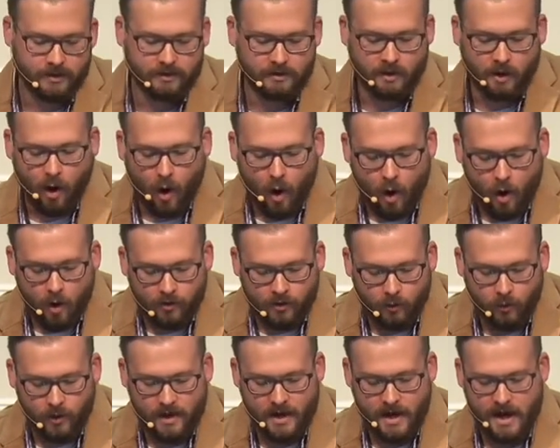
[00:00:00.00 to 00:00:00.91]
than all that
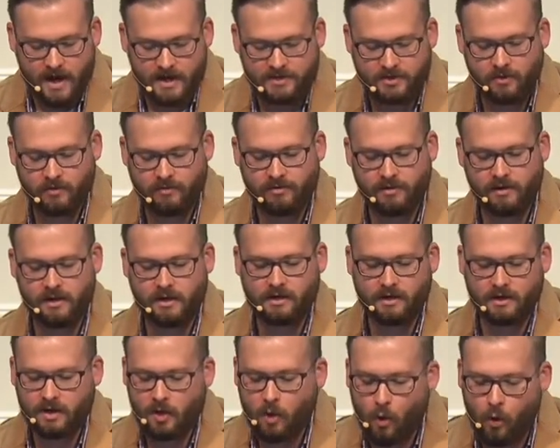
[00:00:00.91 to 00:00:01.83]
we ask or think
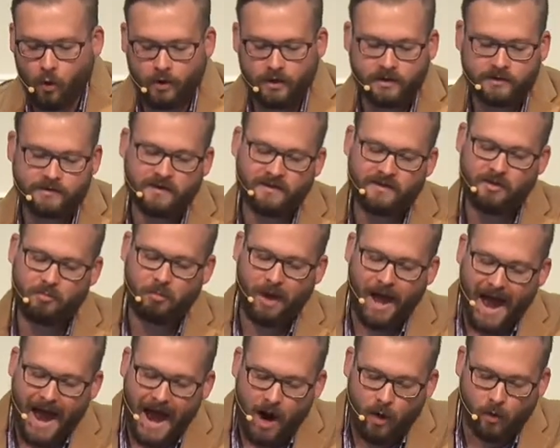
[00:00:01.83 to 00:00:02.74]
according to the
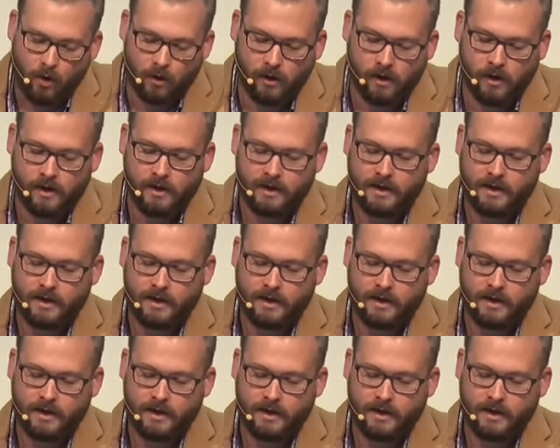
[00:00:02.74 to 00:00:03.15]
power